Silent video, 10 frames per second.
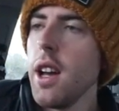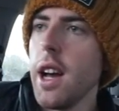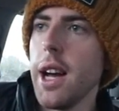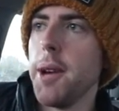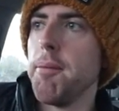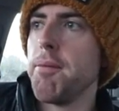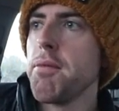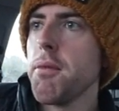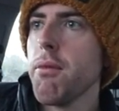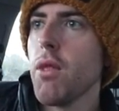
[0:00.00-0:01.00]

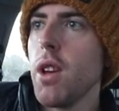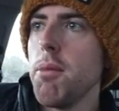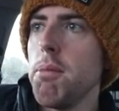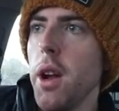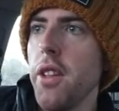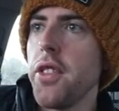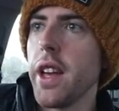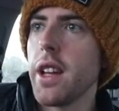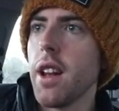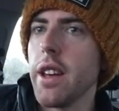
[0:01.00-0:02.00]
But I
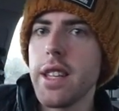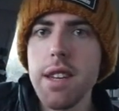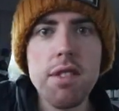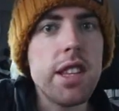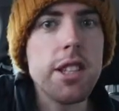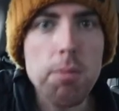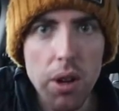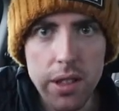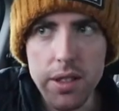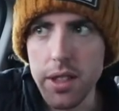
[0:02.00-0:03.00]
think, like, giving these
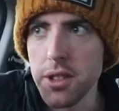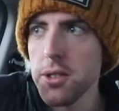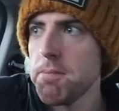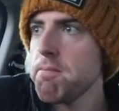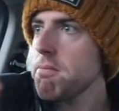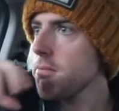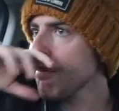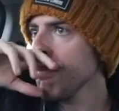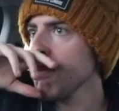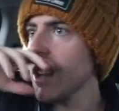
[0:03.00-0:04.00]
prizes,
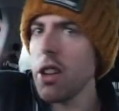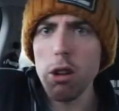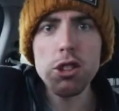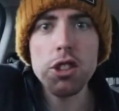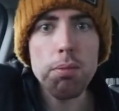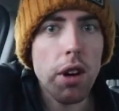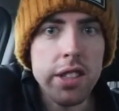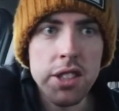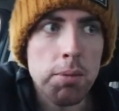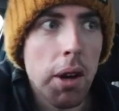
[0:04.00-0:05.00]
and not just the
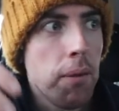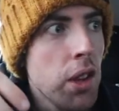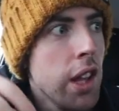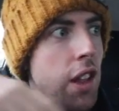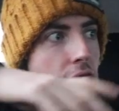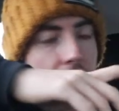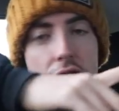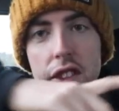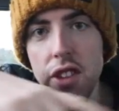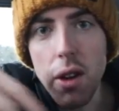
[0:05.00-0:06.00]
prizes, but
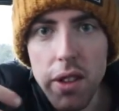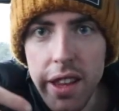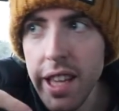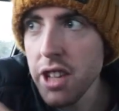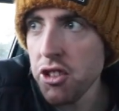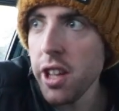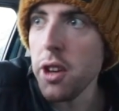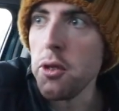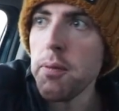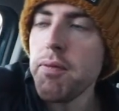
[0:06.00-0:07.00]
down in the
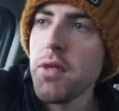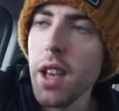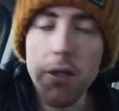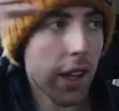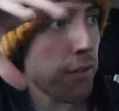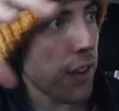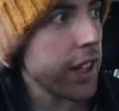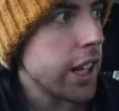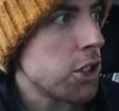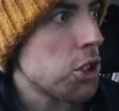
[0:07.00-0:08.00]
HQ, if I can find it, I'll